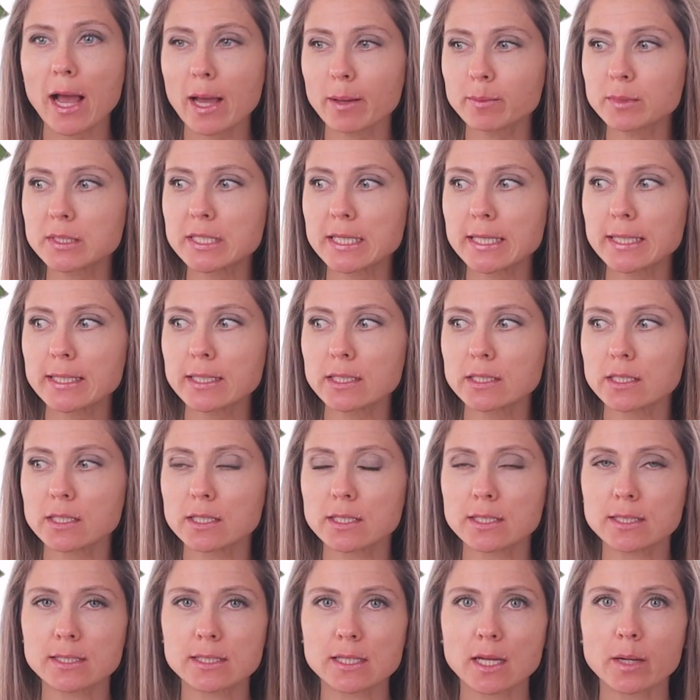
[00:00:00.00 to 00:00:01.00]
I'm taking
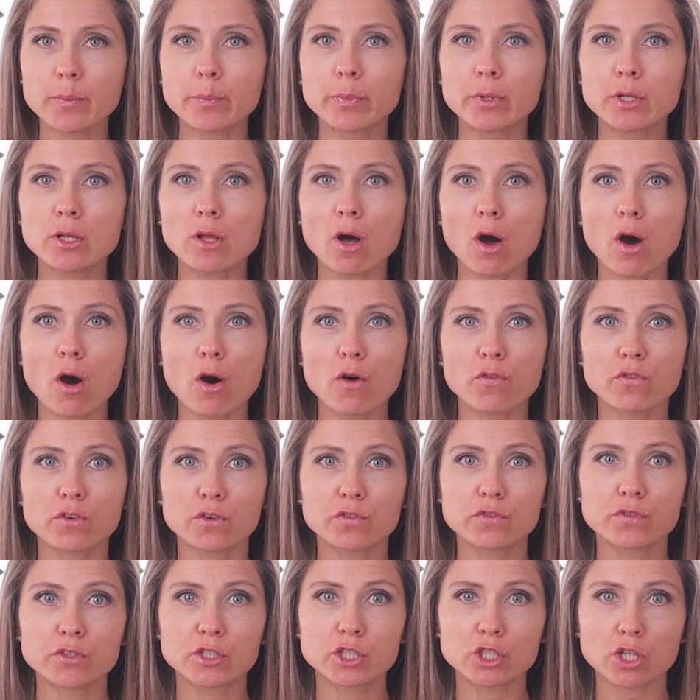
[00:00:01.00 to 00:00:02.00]
an example
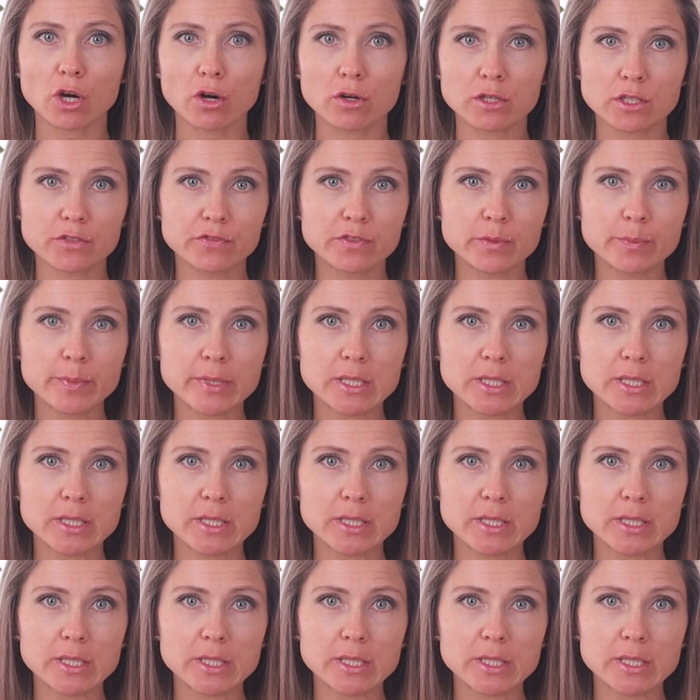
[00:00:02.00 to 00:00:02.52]
of photography